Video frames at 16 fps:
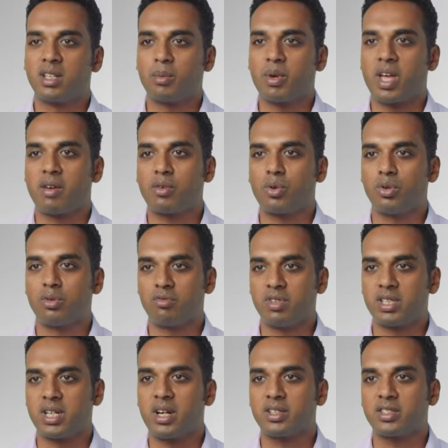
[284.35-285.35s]
that we have called
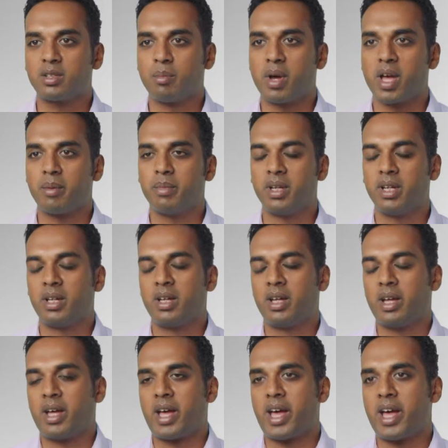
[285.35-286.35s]
rituximab.
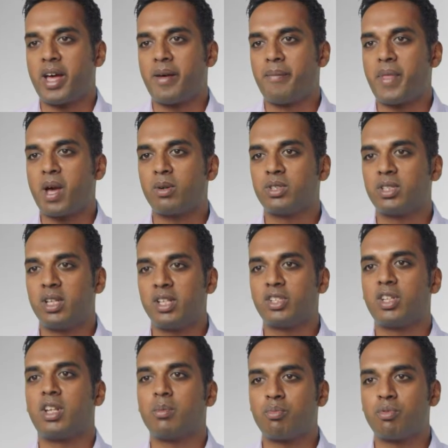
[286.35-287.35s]
Um, that was
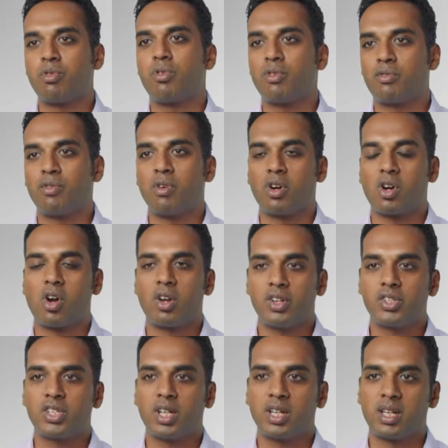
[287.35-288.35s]
initially approved for
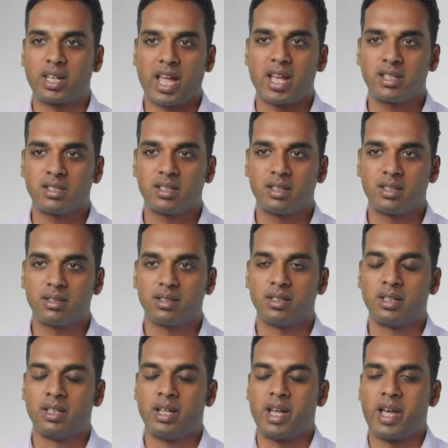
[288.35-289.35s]
oncology and cancer.
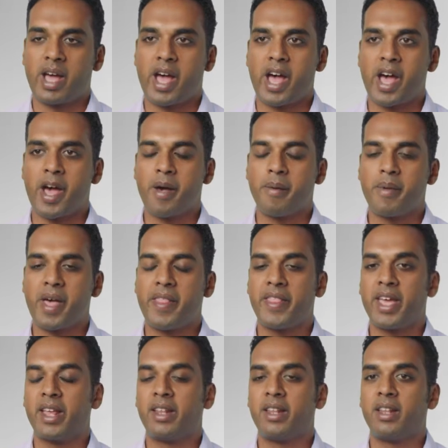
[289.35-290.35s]
Um,
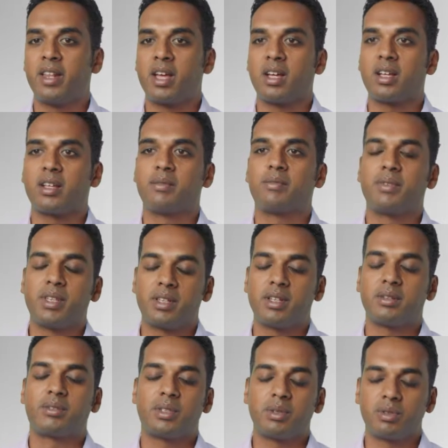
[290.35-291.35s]
and then uh,
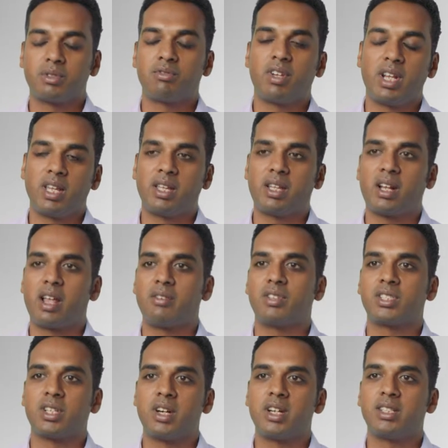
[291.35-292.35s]
there, there was a really
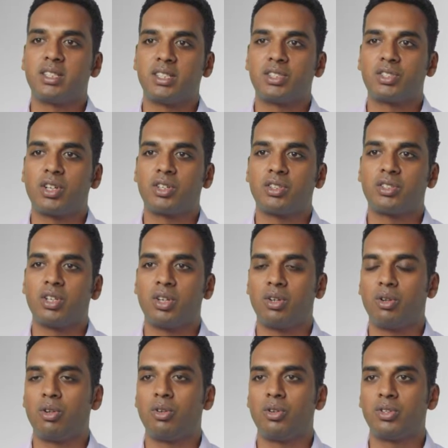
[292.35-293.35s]
clever scientist doctor
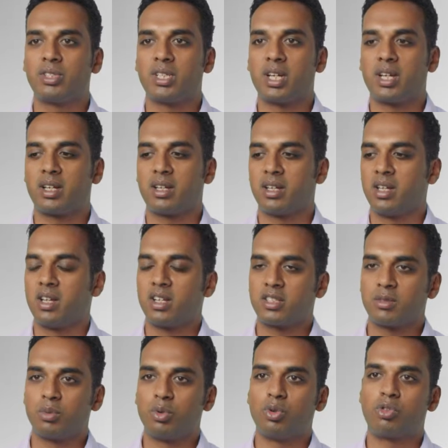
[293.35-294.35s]
who looked at a
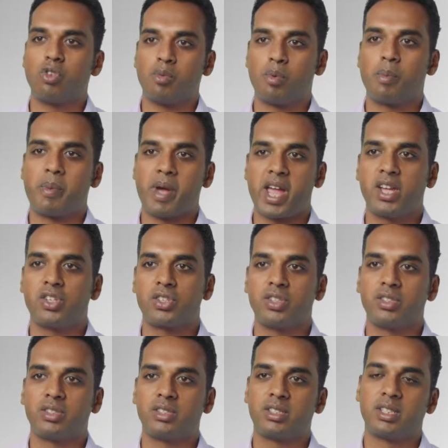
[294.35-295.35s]
small group of
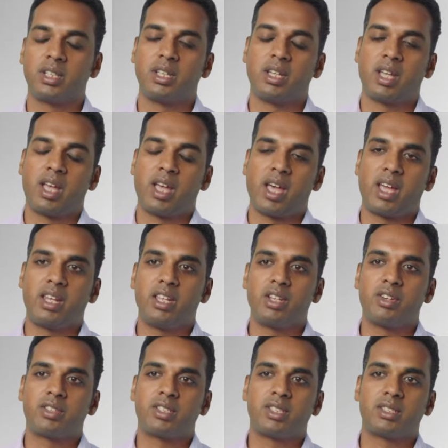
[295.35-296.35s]
patients, and he
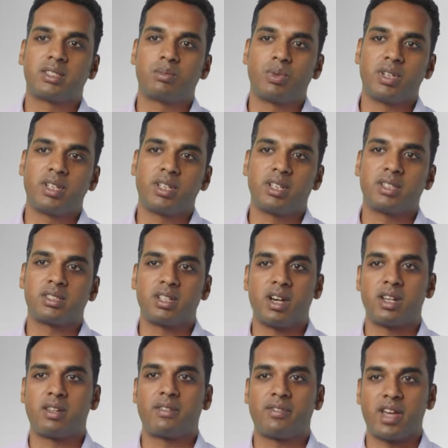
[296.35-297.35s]
noticed one of the
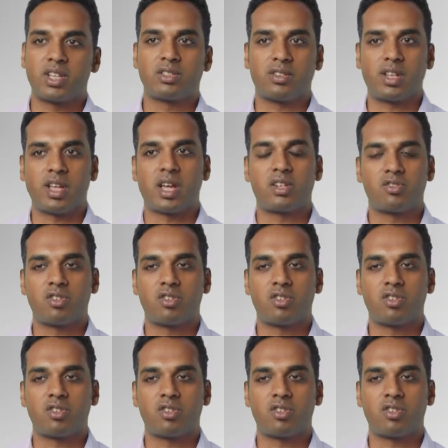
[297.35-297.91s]
side effects of that